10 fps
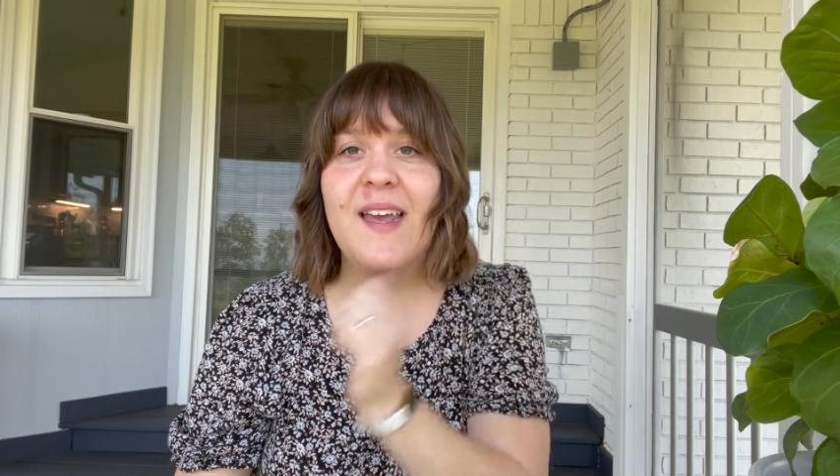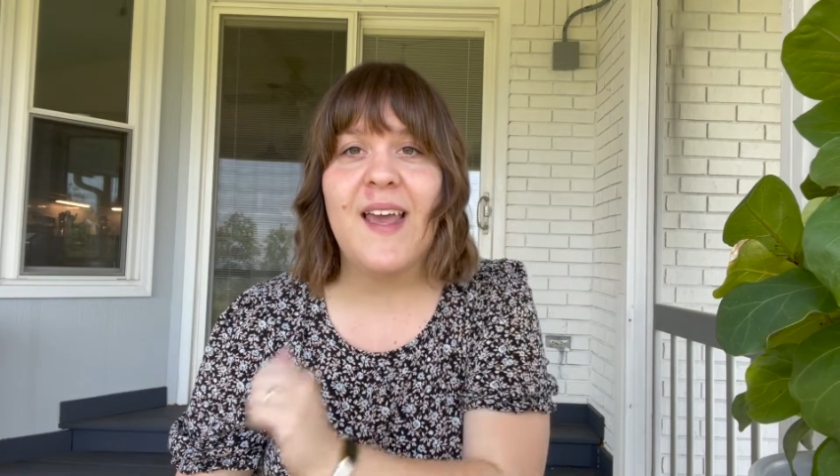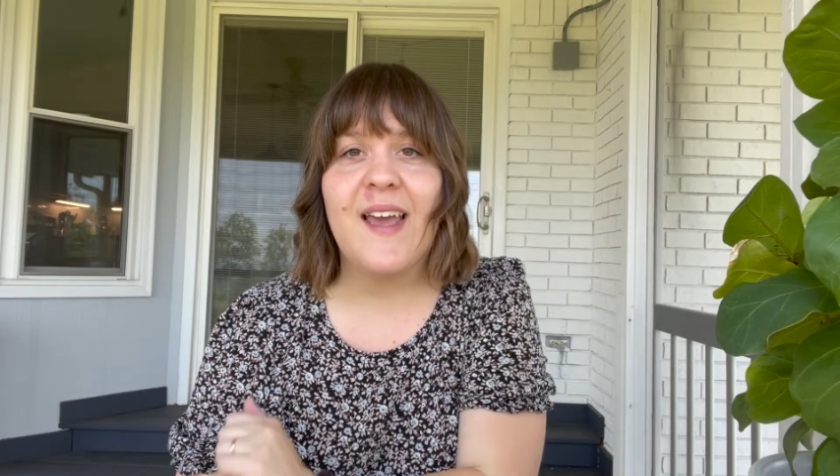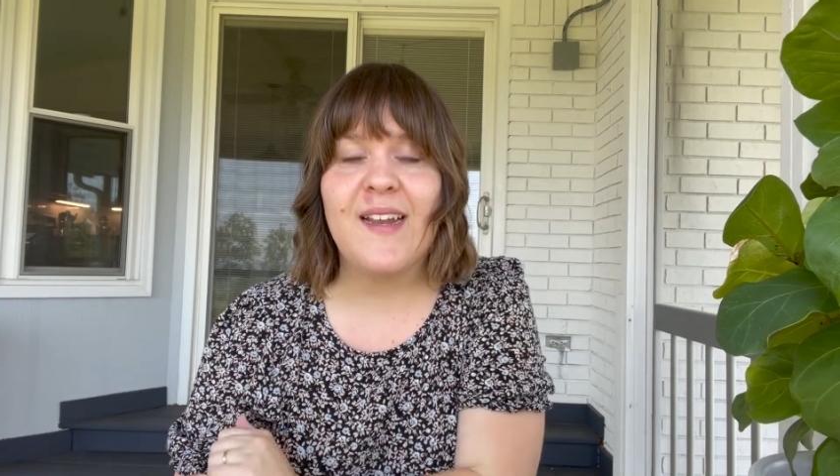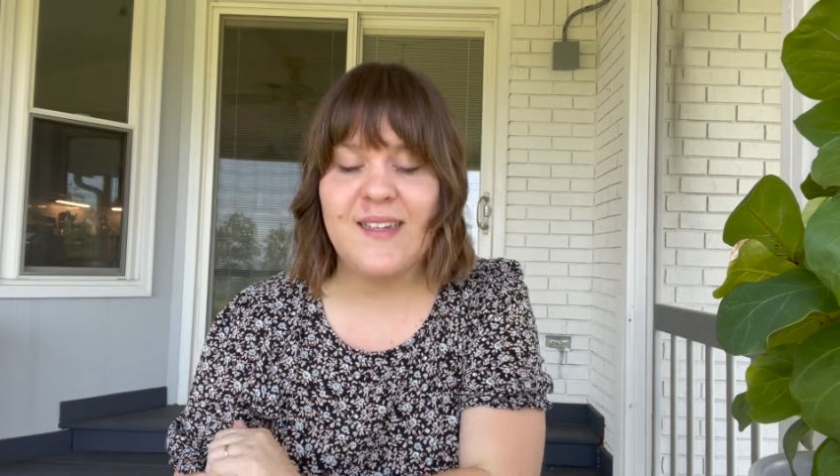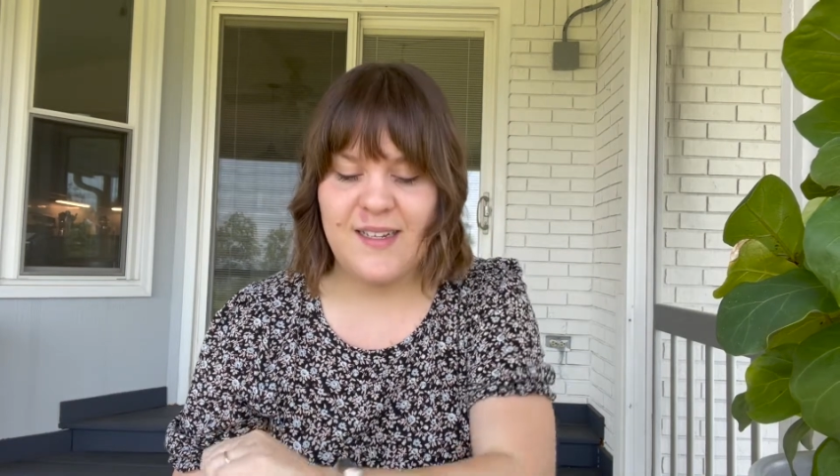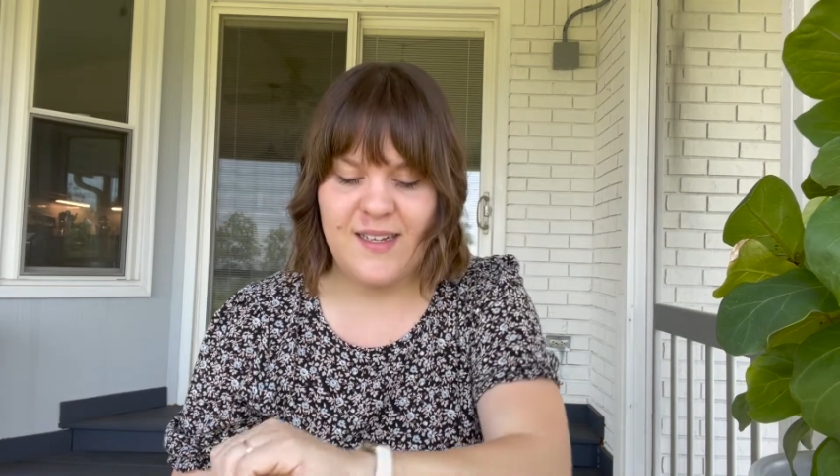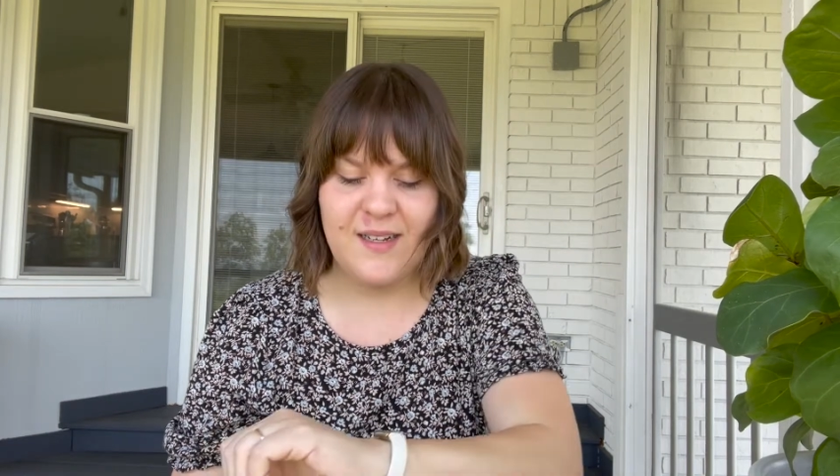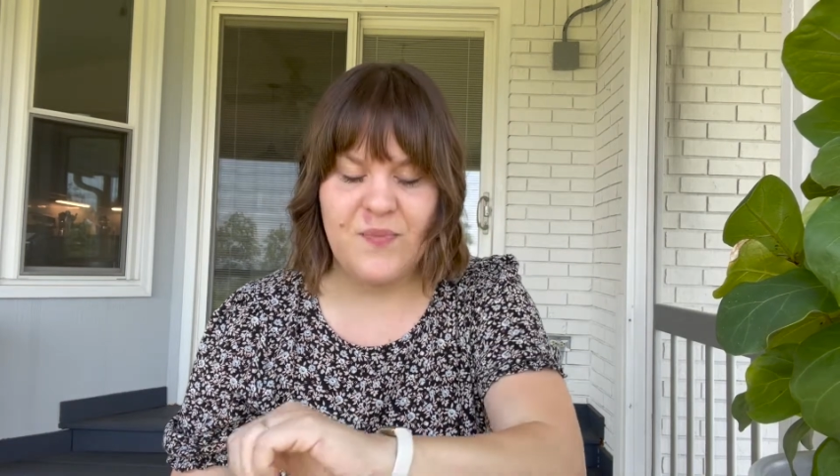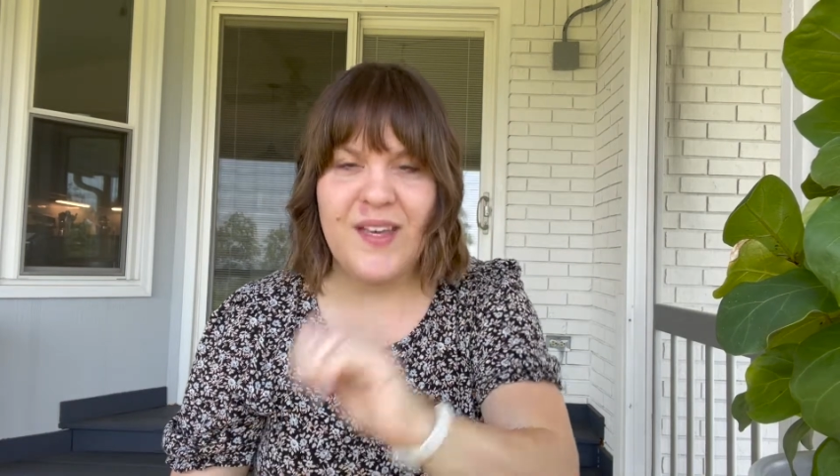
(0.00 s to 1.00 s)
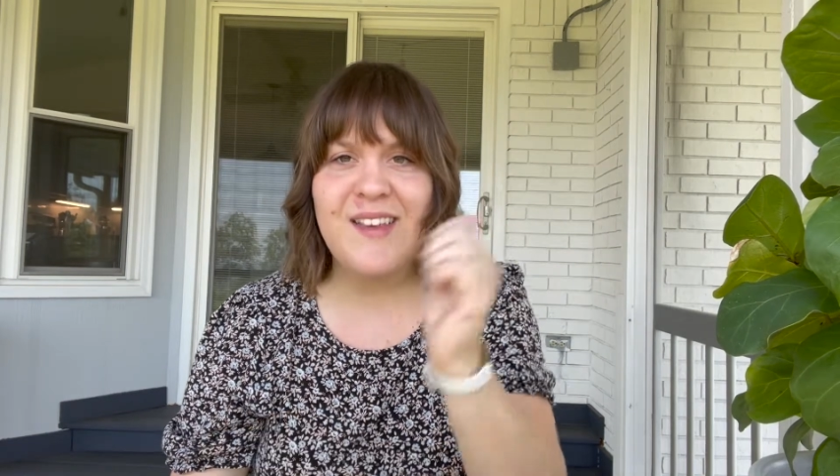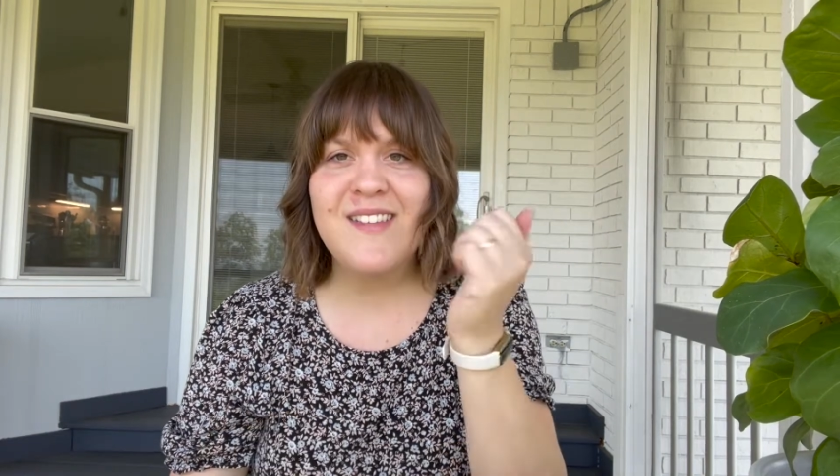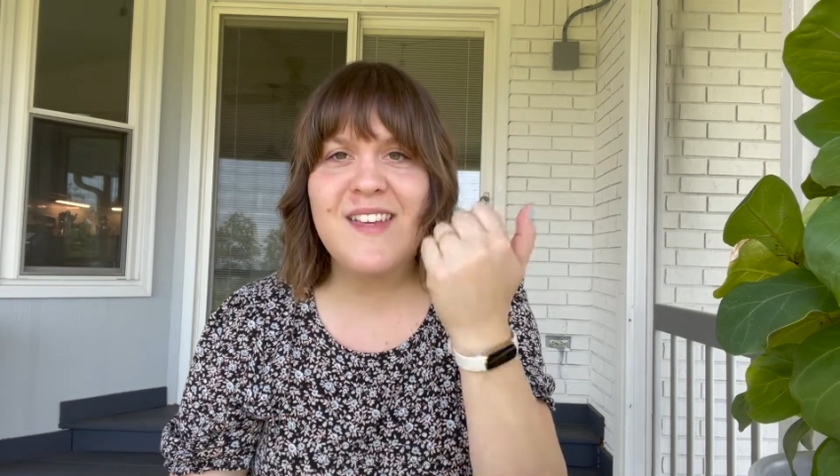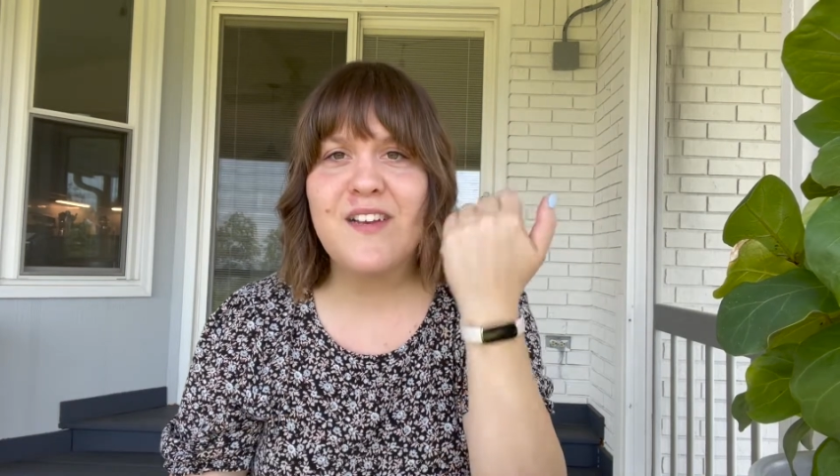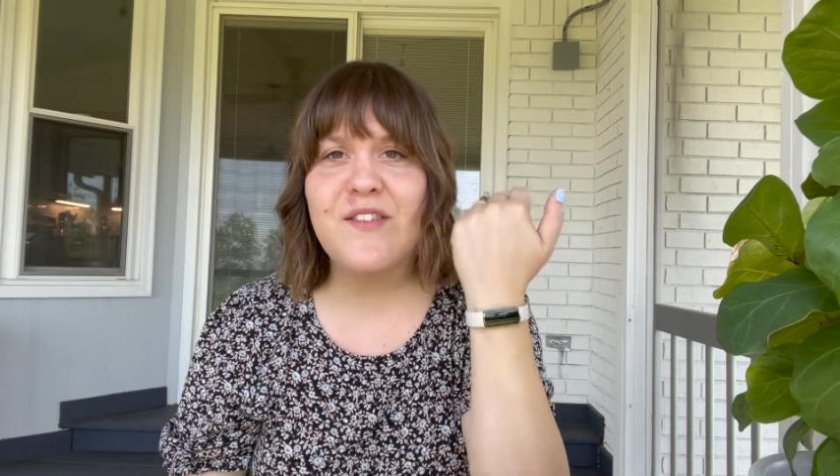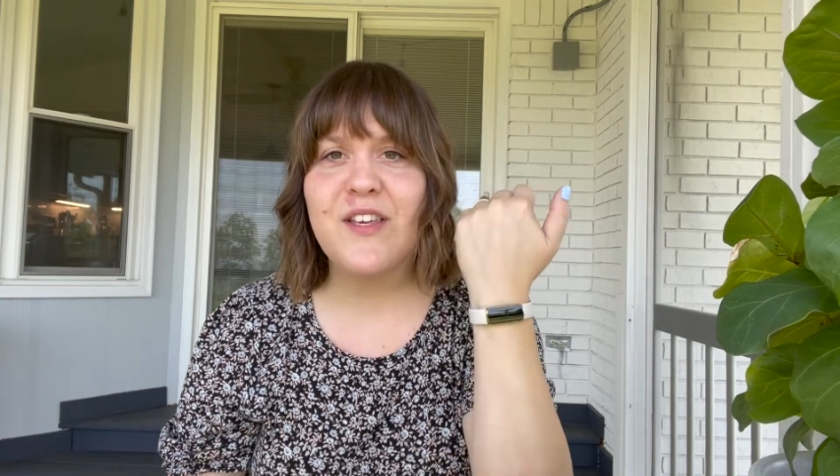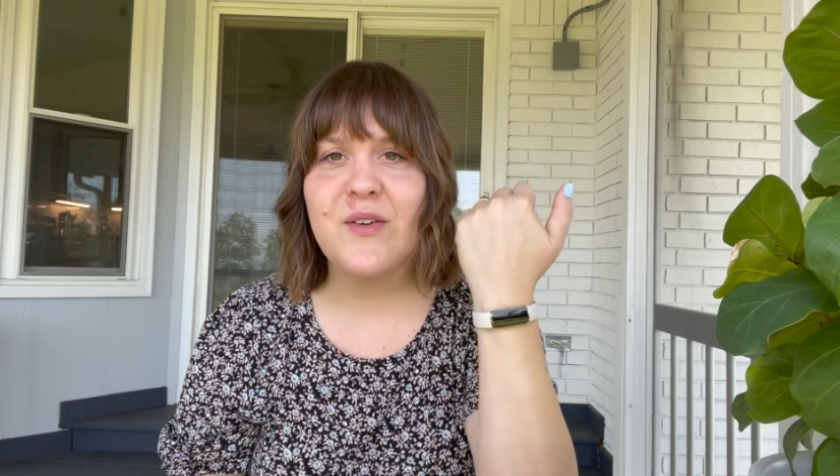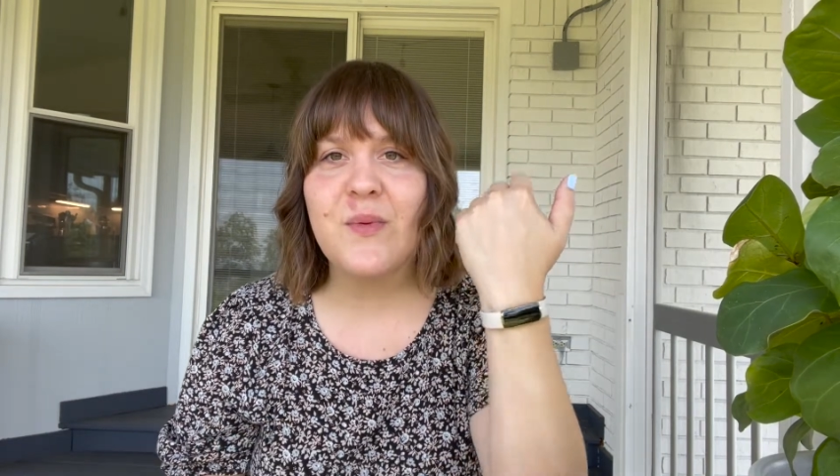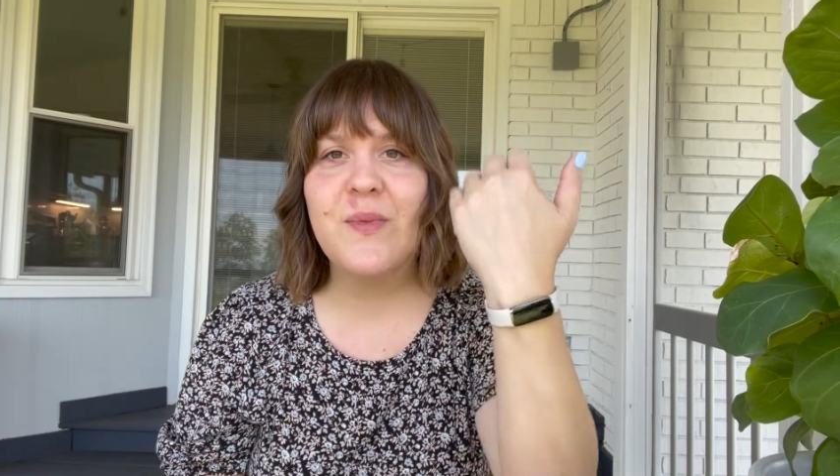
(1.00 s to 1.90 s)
and I think it's kind of cute.